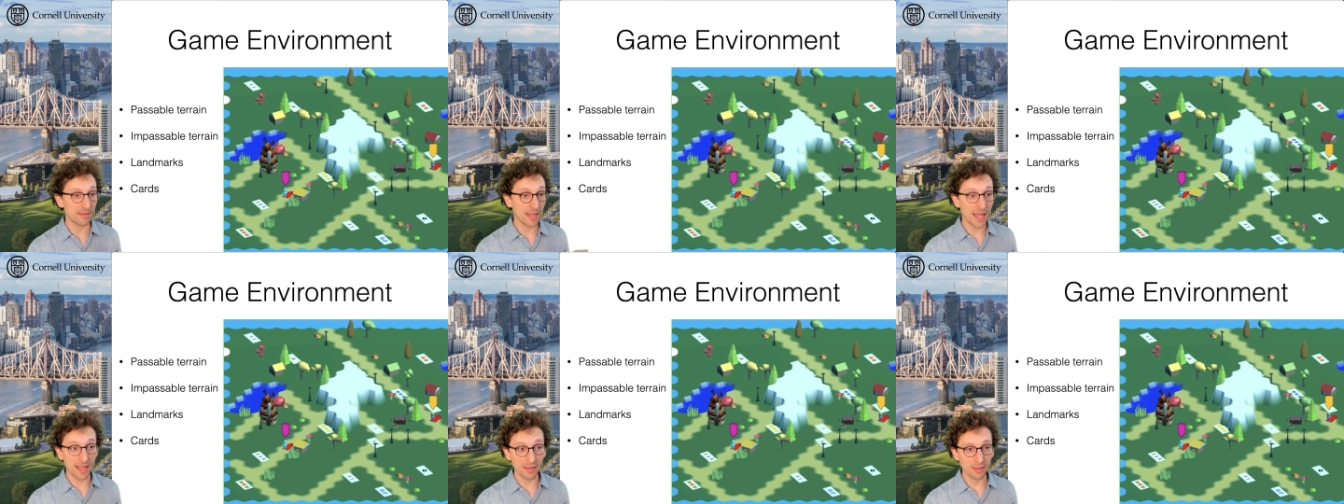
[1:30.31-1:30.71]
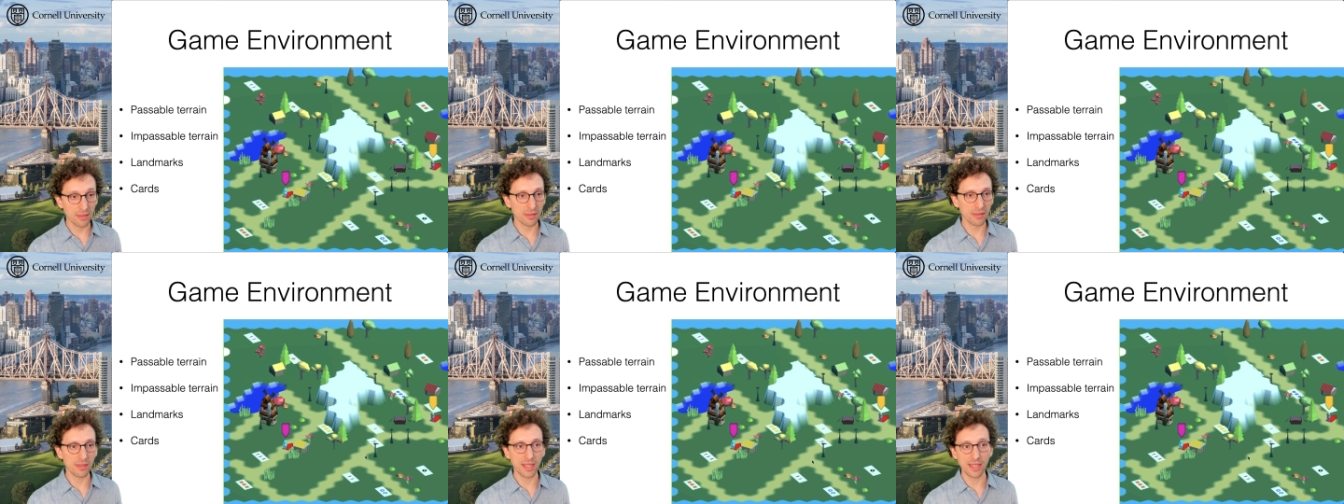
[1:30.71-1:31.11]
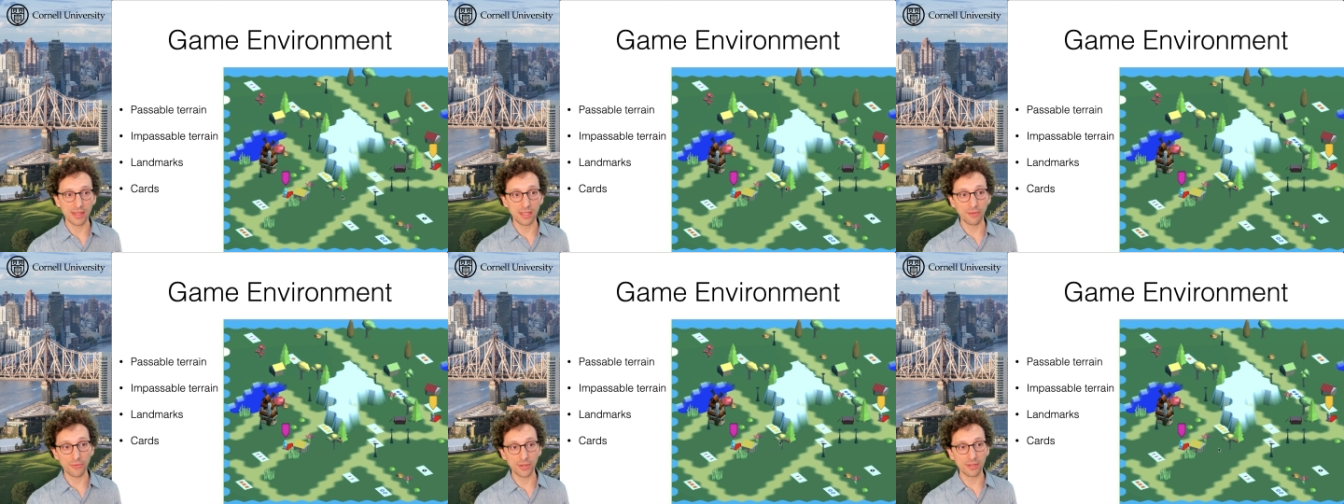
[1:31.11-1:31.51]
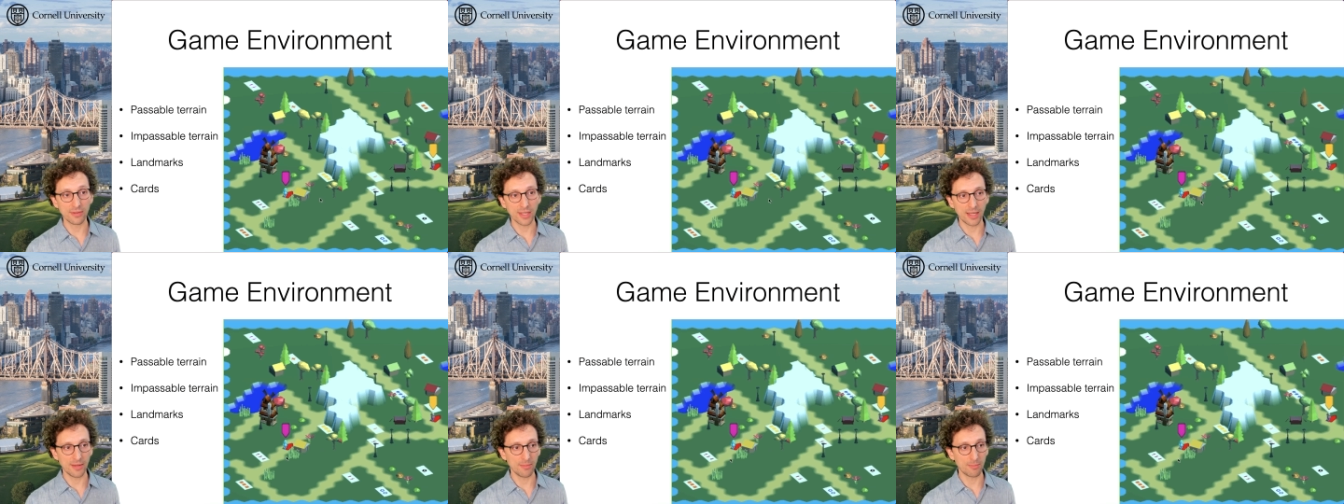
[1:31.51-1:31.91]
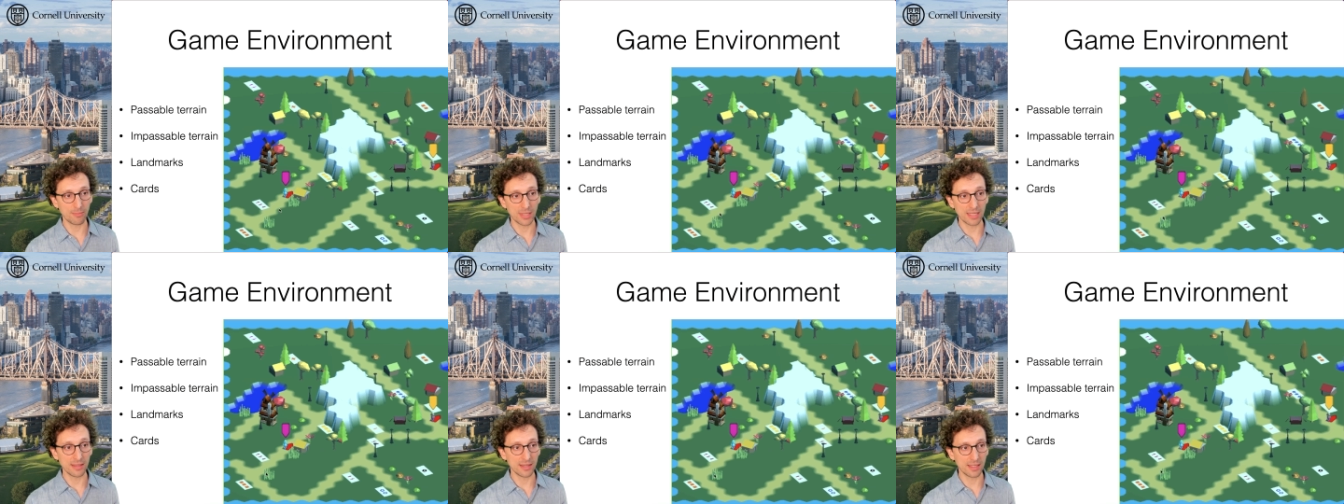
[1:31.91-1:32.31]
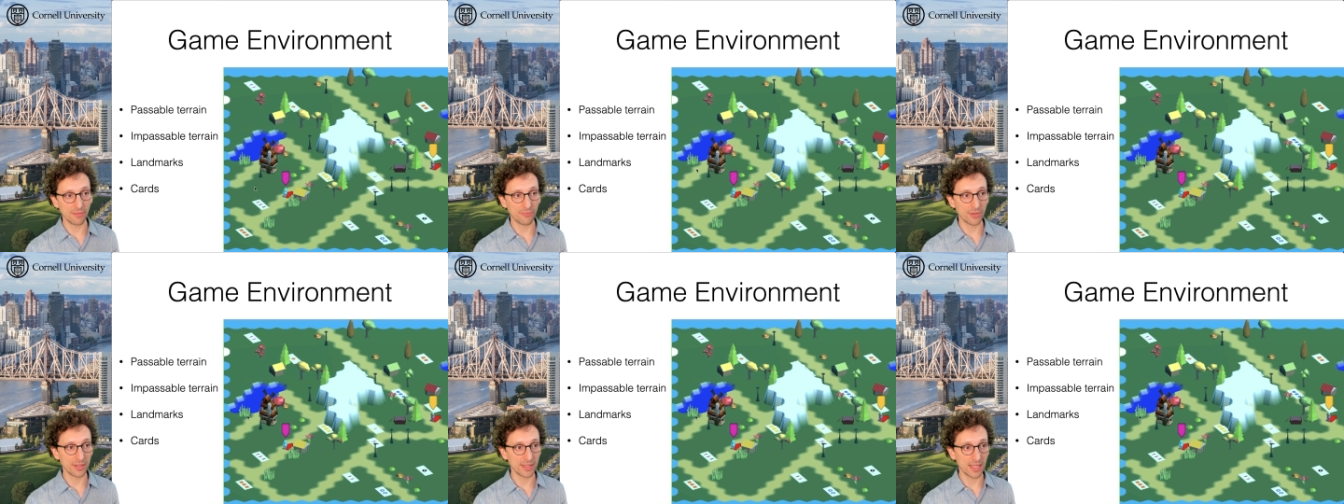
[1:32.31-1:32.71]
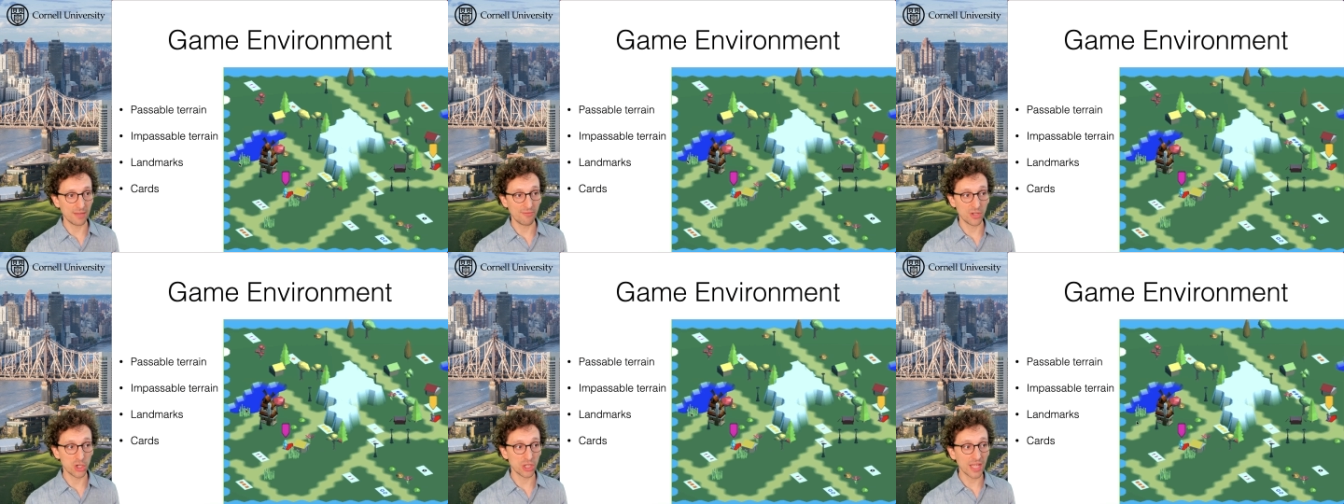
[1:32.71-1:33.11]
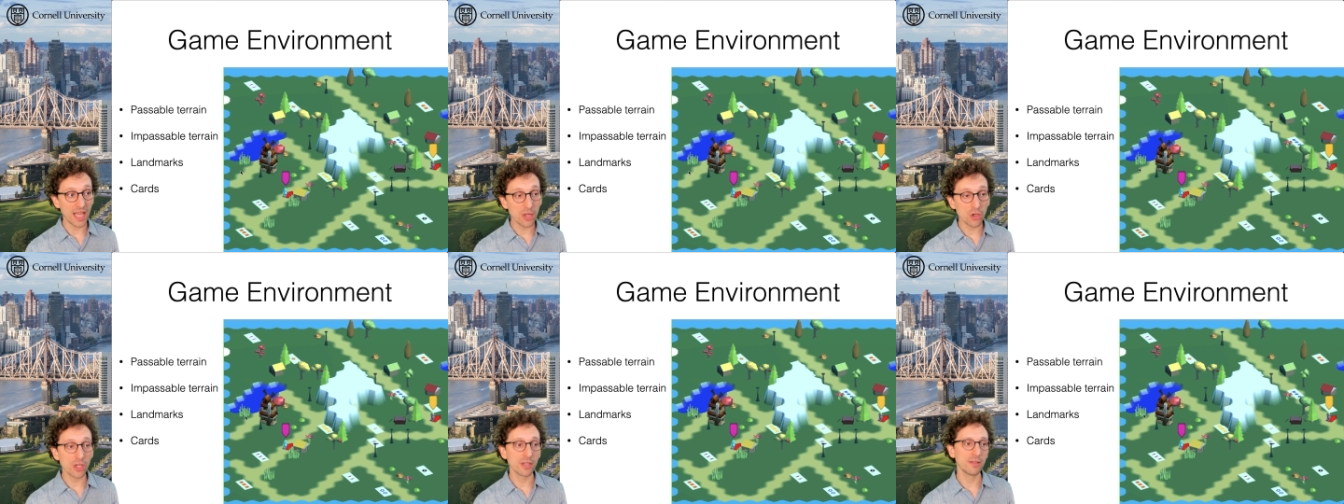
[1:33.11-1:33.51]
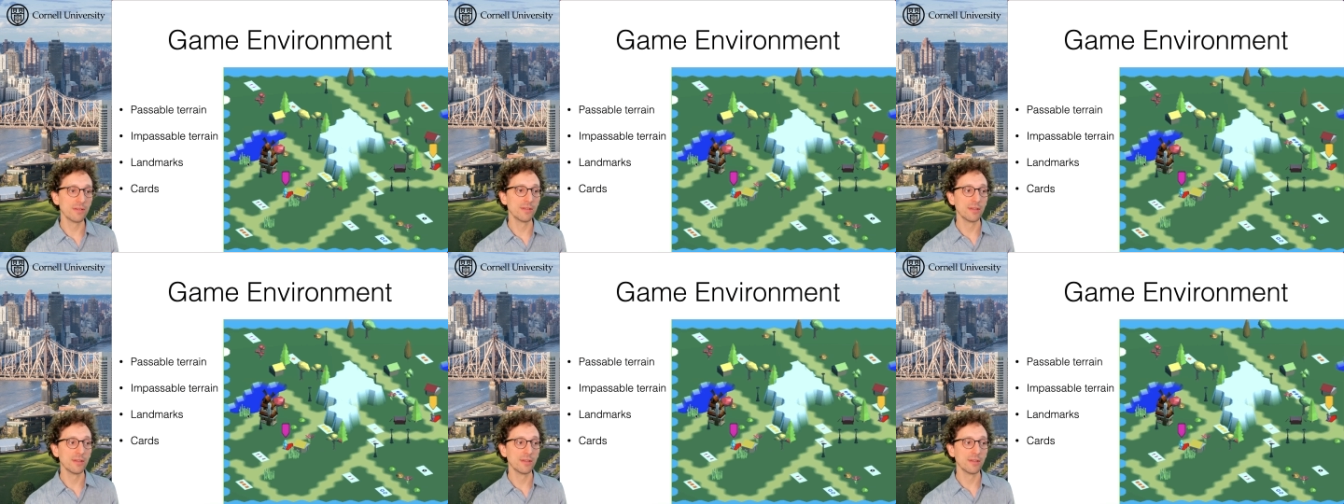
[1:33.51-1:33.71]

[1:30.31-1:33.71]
tents and different vegetation,